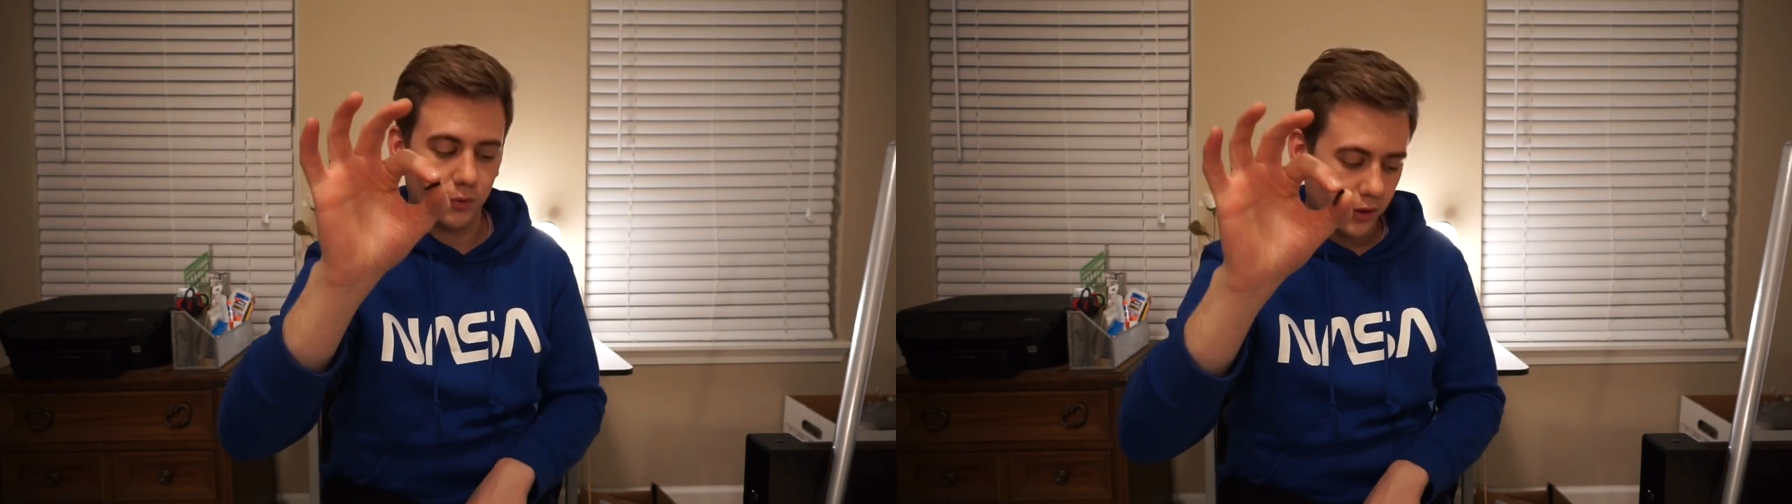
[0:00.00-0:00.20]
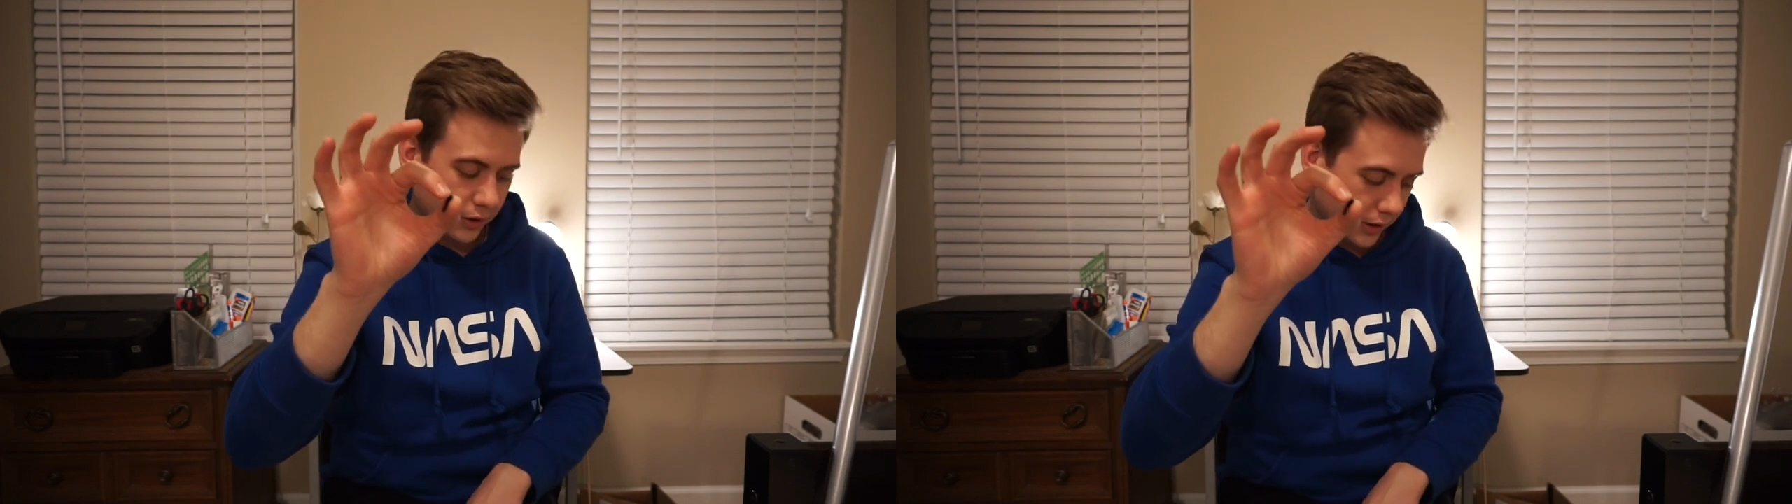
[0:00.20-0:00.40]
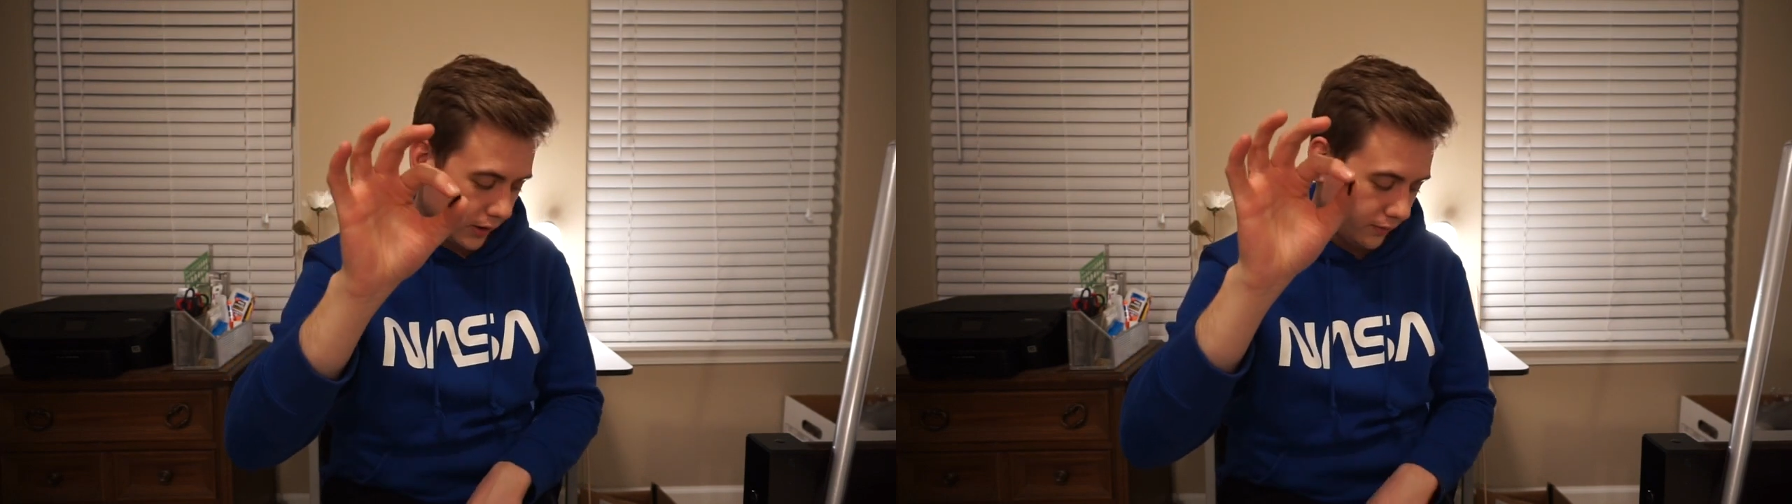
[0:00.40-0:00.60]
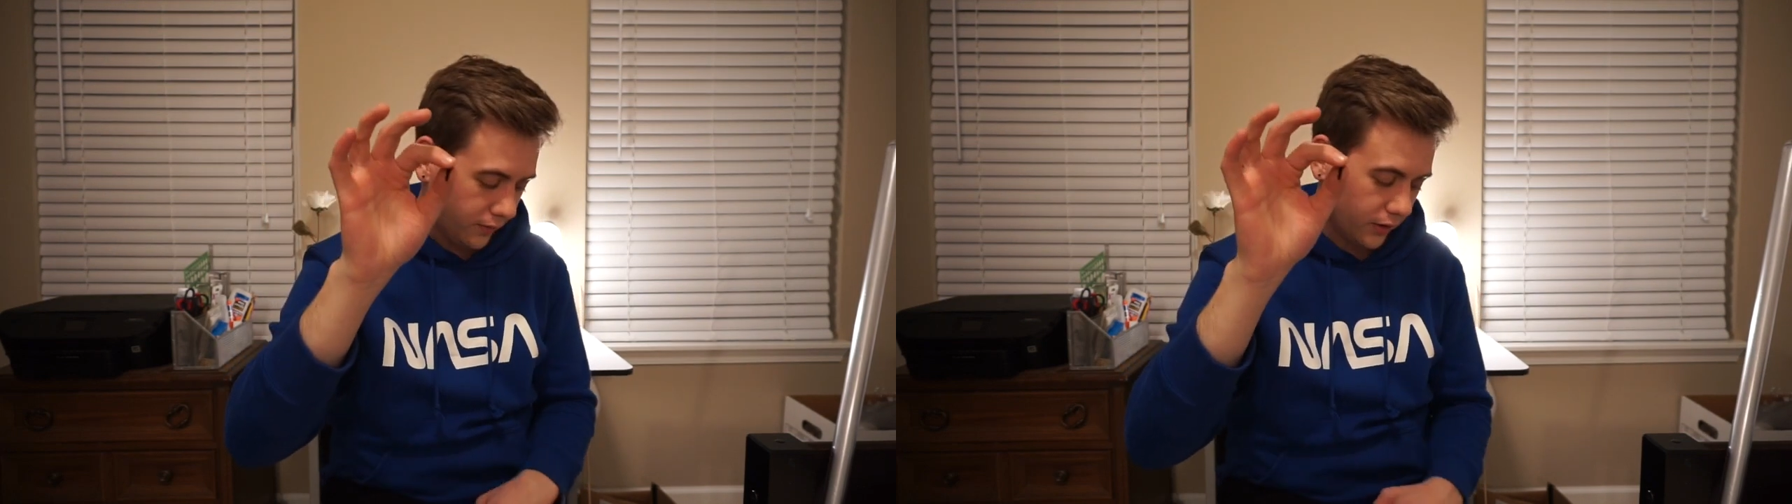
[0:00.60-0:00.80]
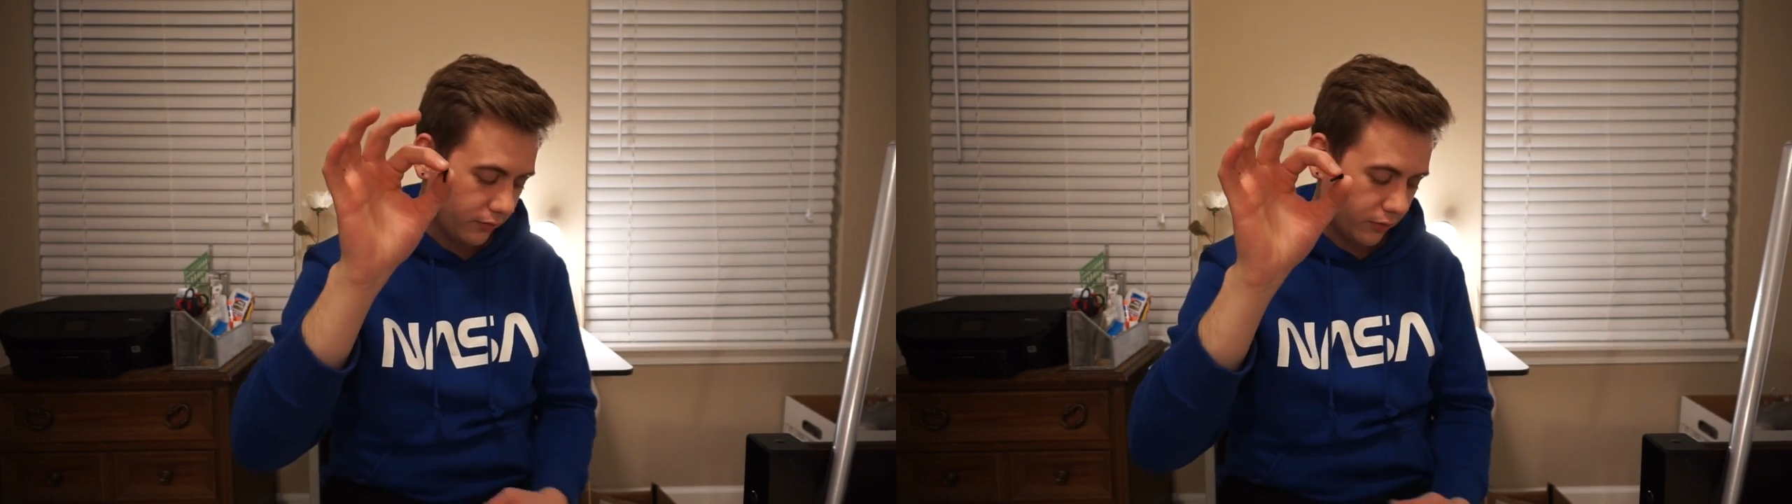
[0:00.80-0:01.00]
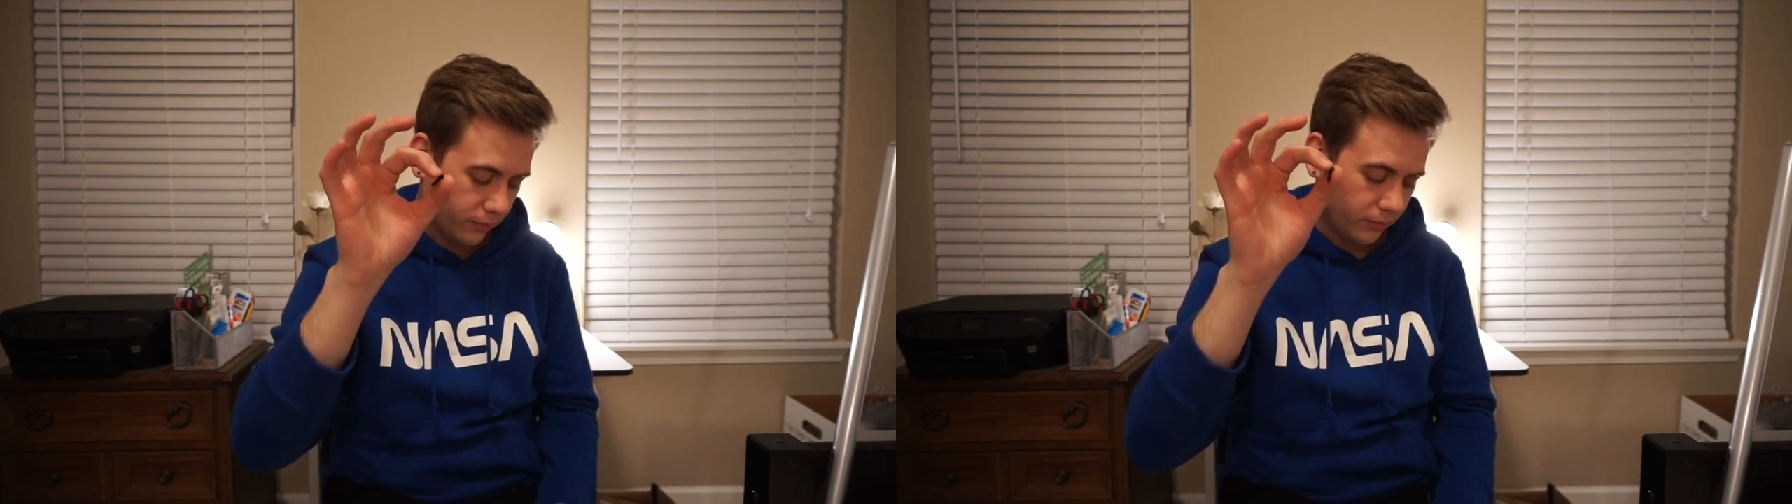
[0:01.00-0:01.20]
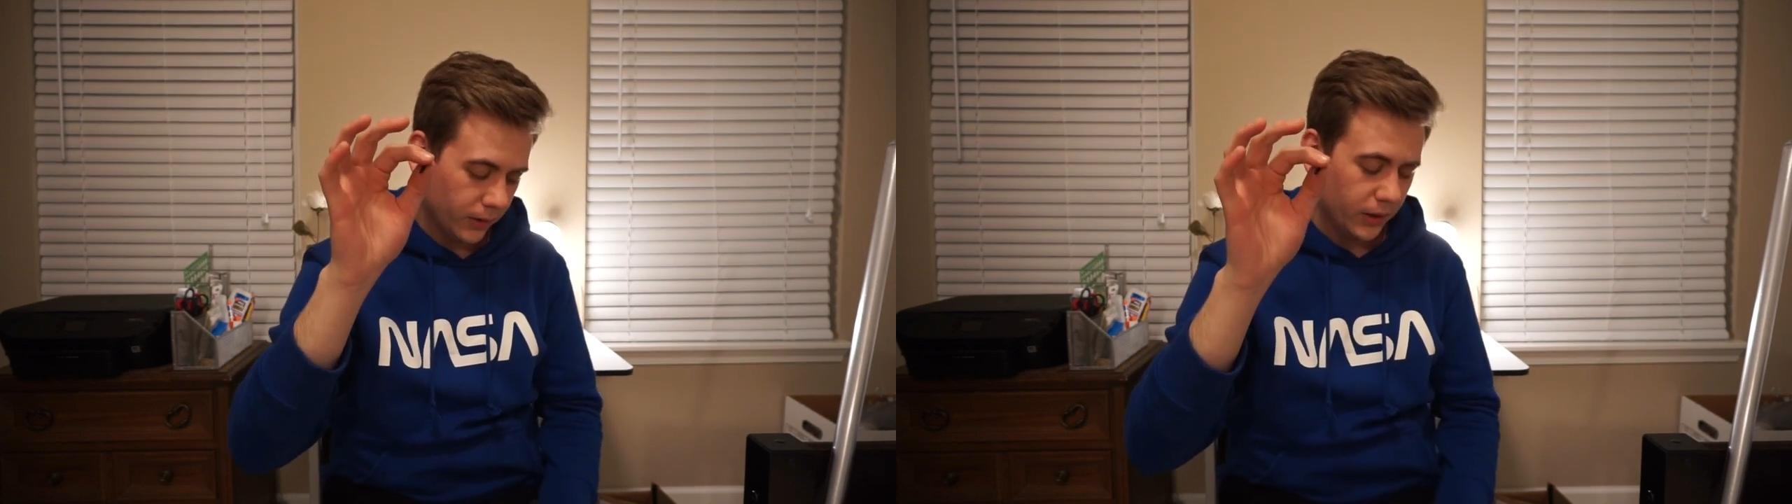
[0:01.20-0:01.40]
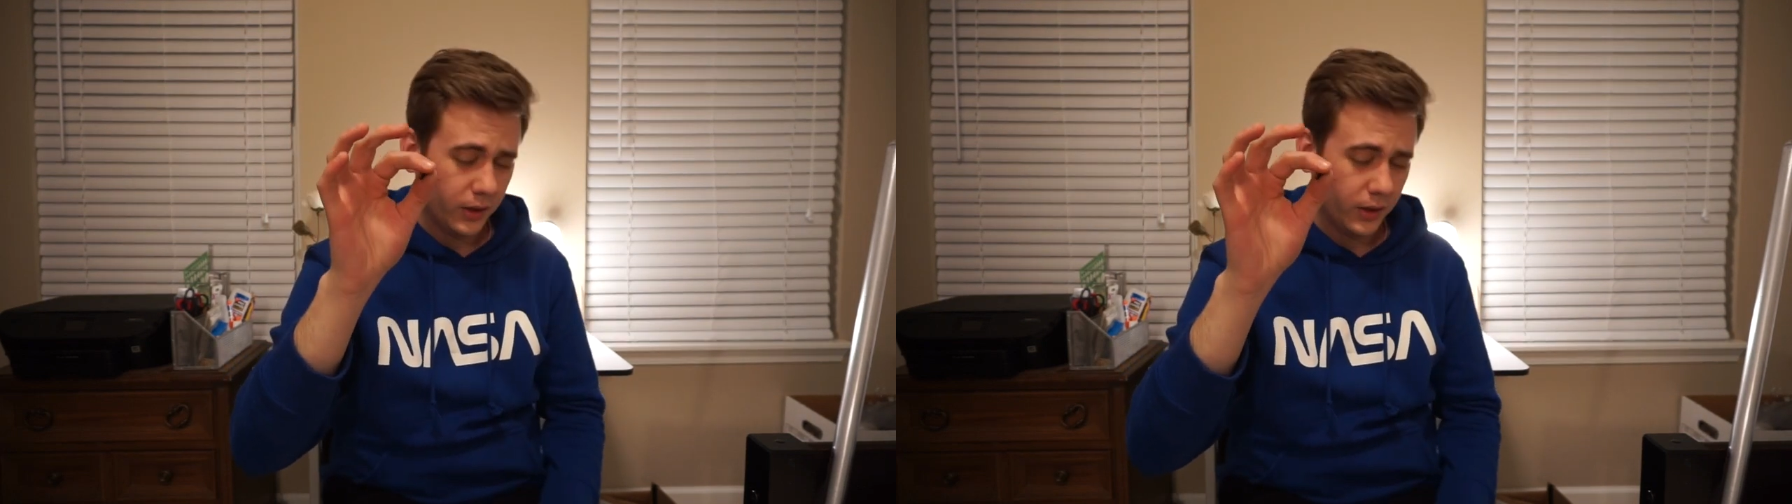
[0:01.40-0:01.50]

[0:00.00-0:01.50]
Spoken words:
one in case any of them